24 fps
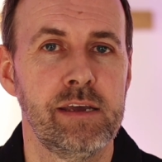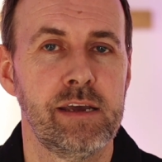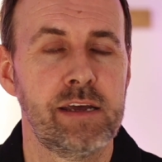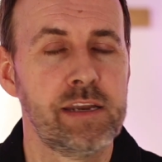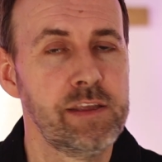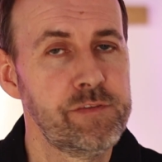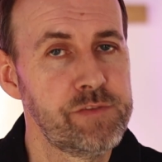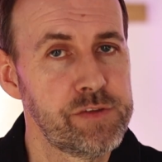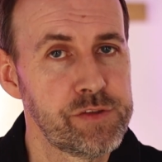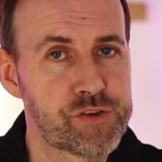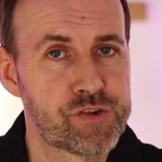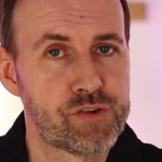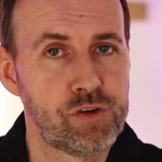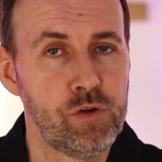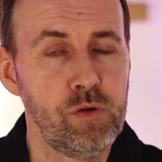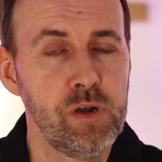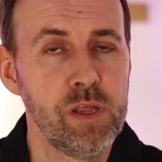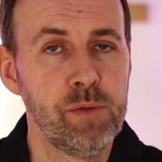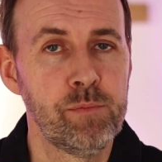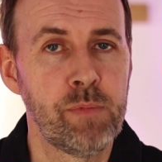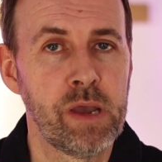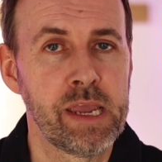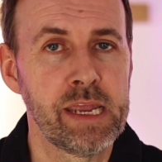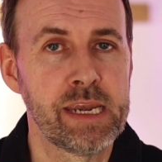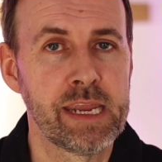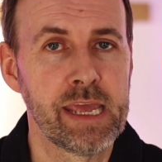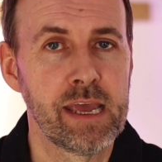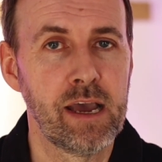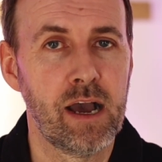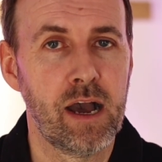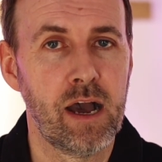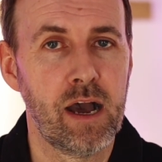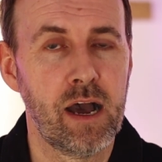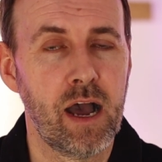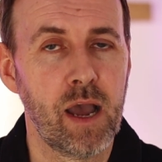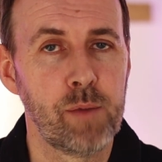And if you truly mean it,
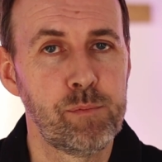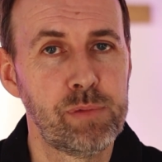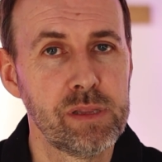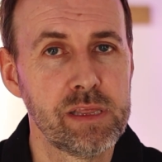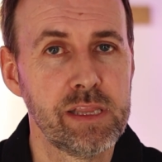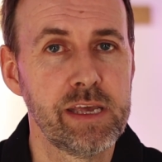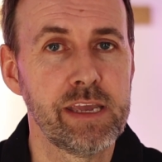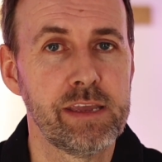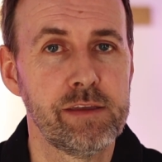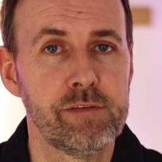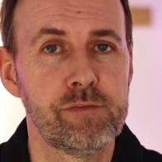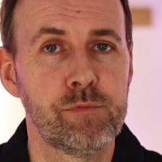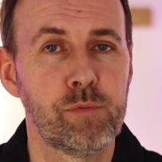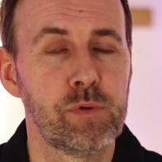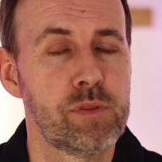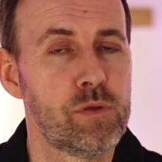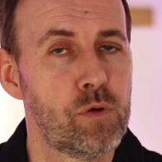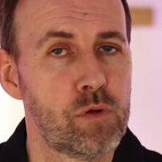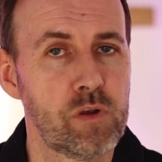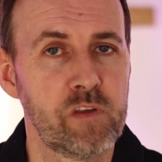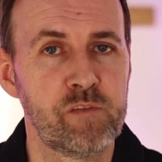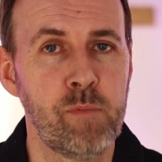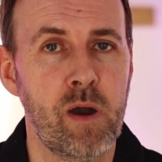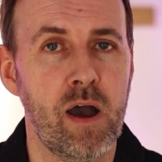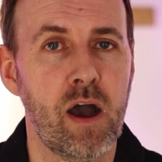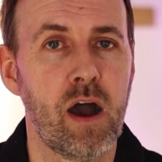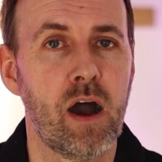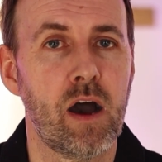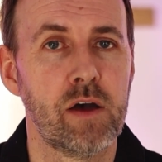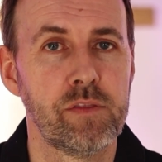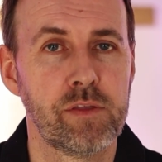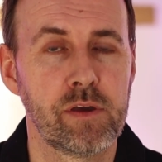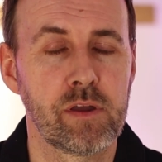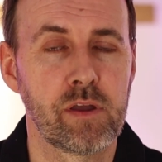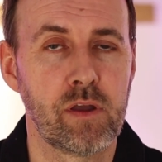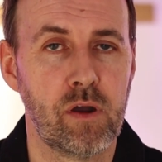I believe with all of my
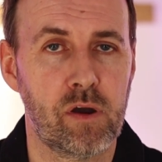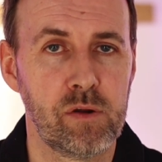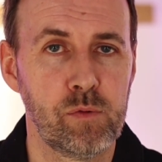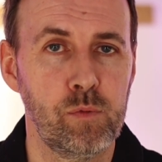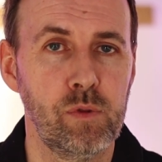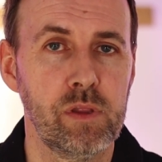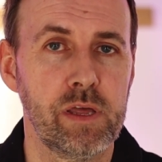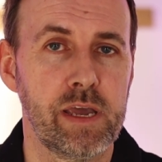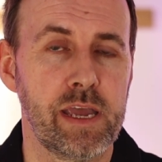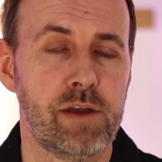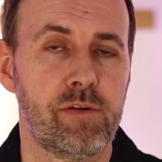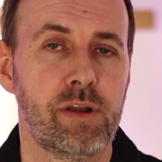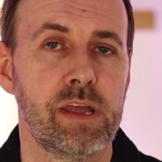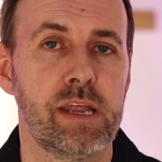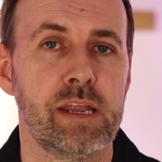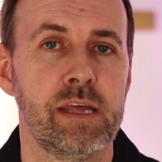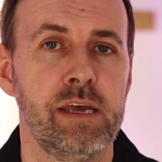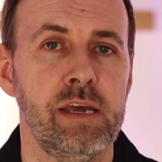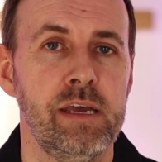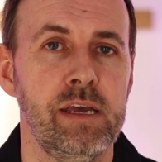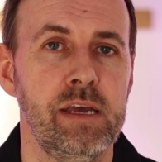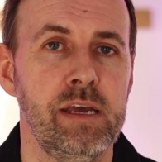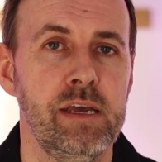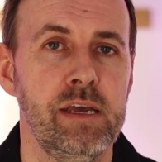heart that God will hear it.